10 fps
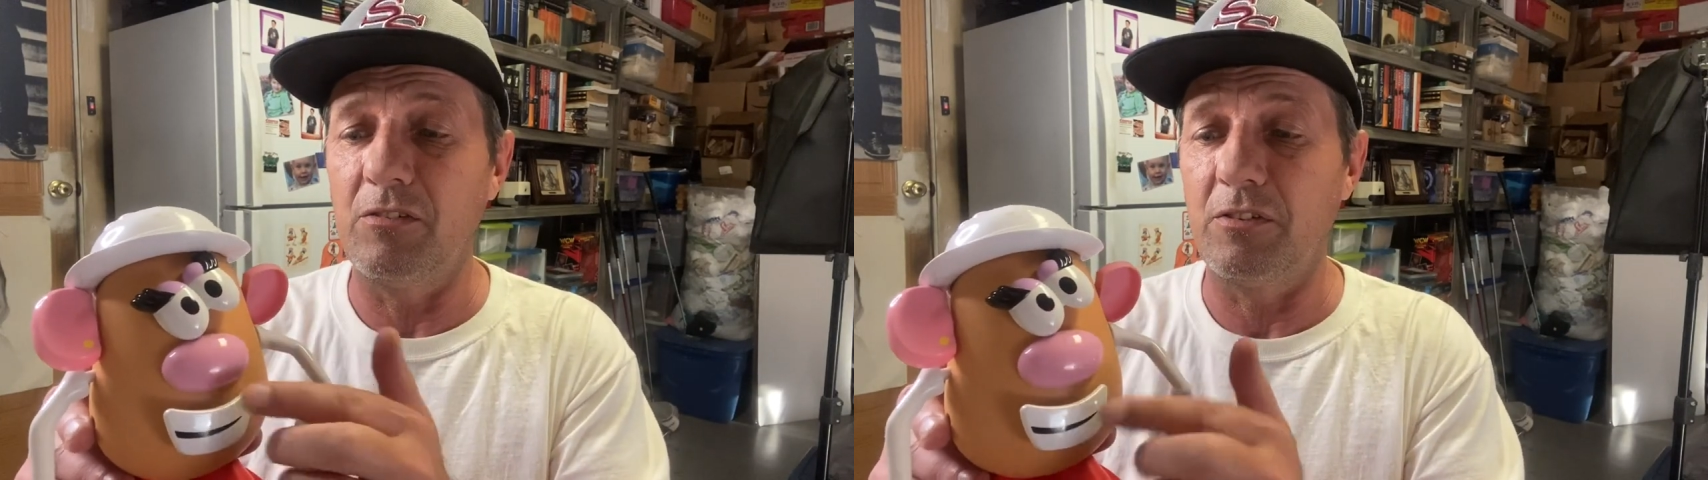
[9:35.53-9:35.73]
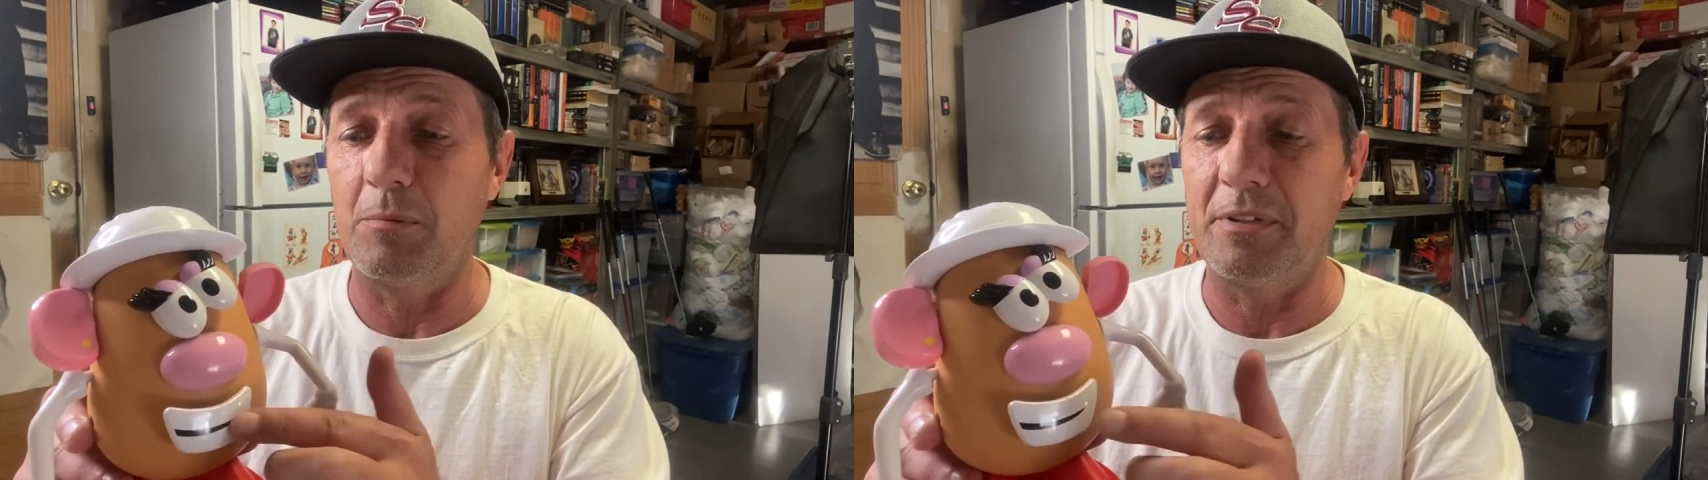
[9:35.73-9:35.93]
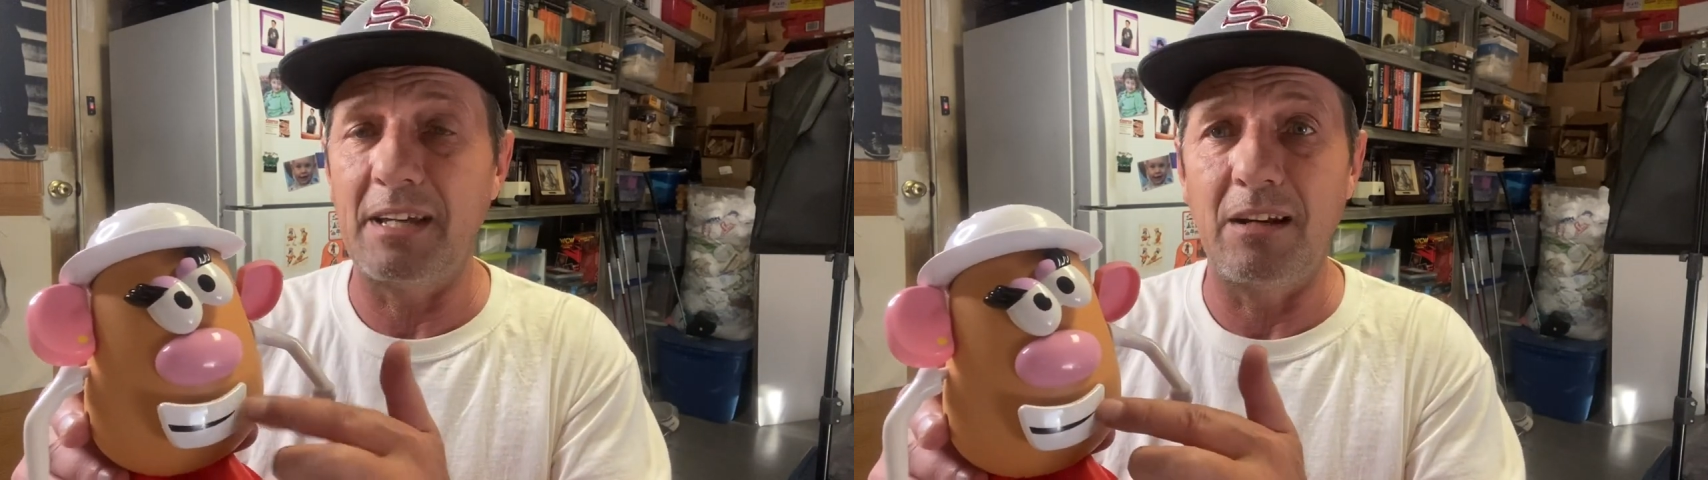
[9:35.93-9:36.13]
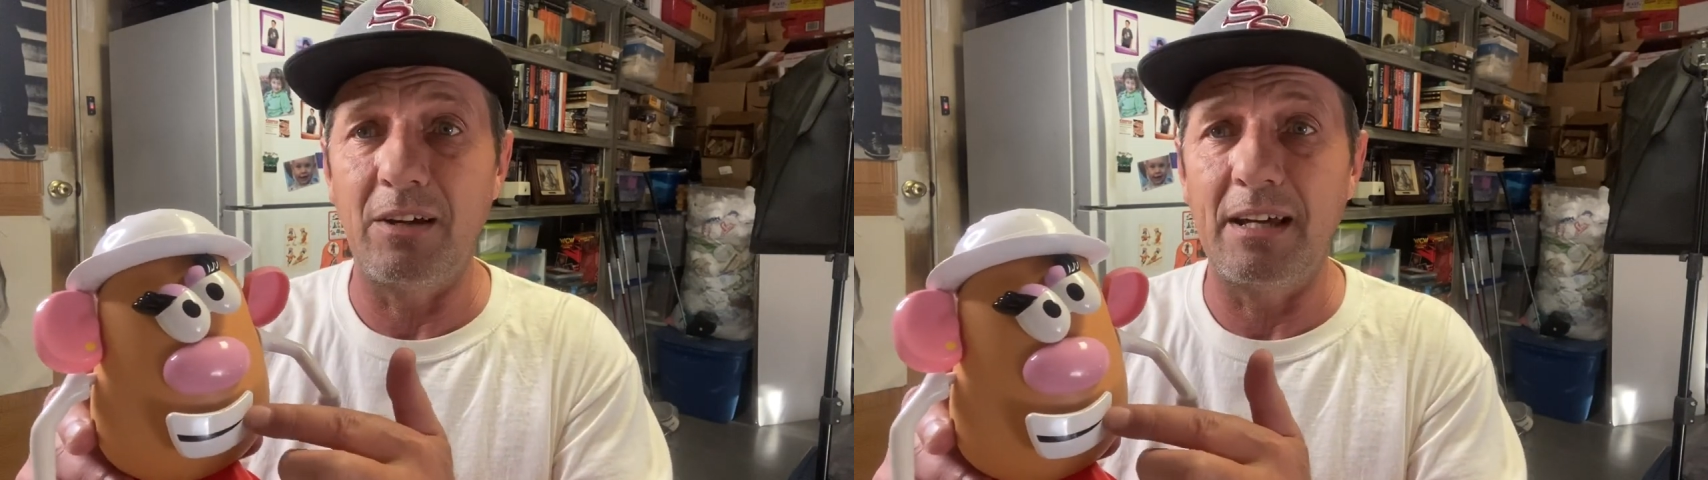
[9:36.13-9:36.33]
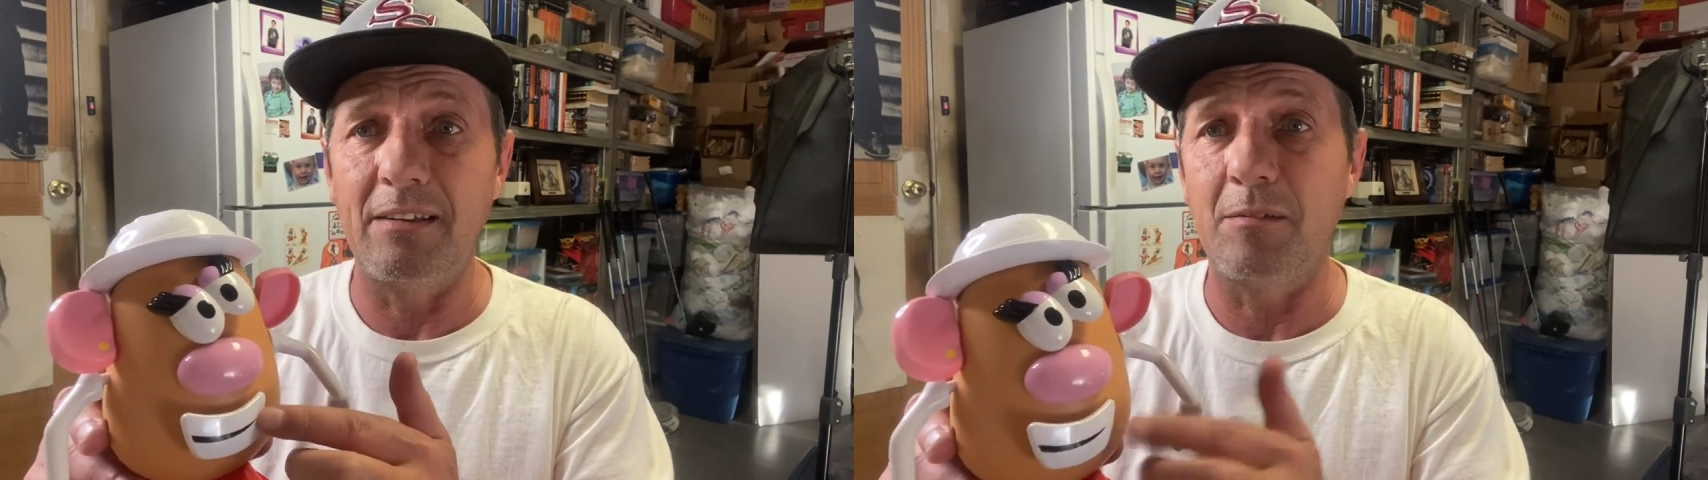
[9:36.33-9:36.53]
for the potato
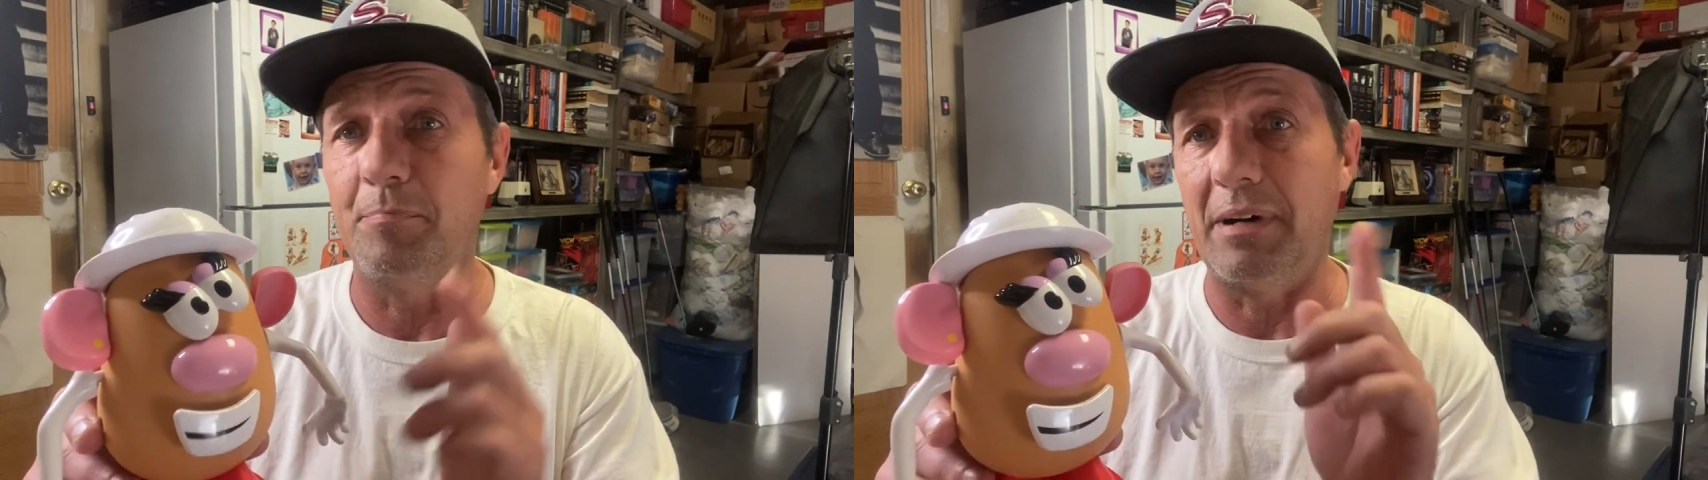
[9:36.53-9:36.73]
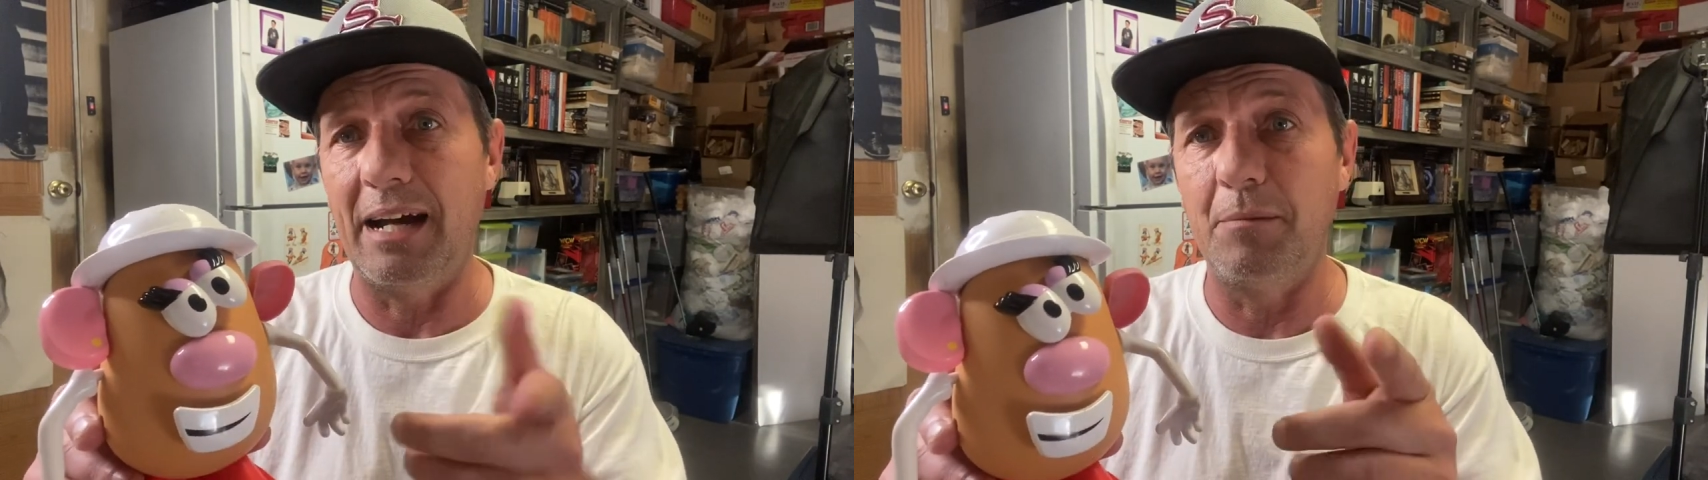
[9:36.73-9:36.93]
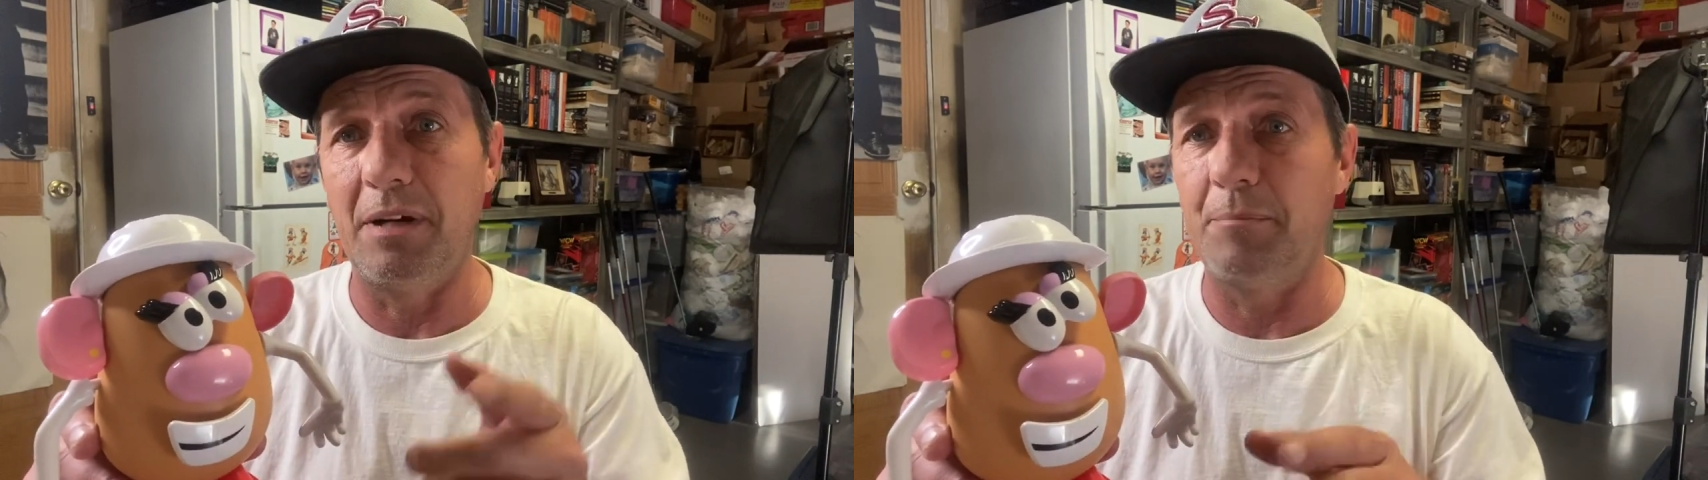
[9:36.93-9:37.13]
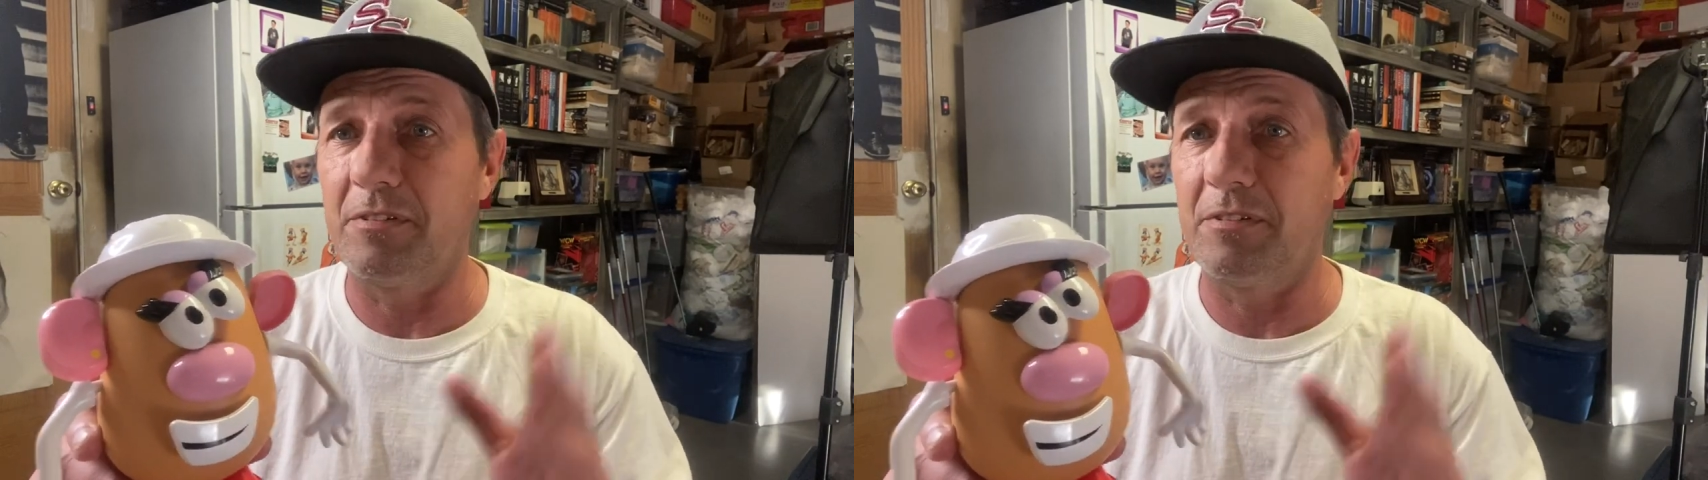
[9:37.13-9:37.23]
heads, buy them up,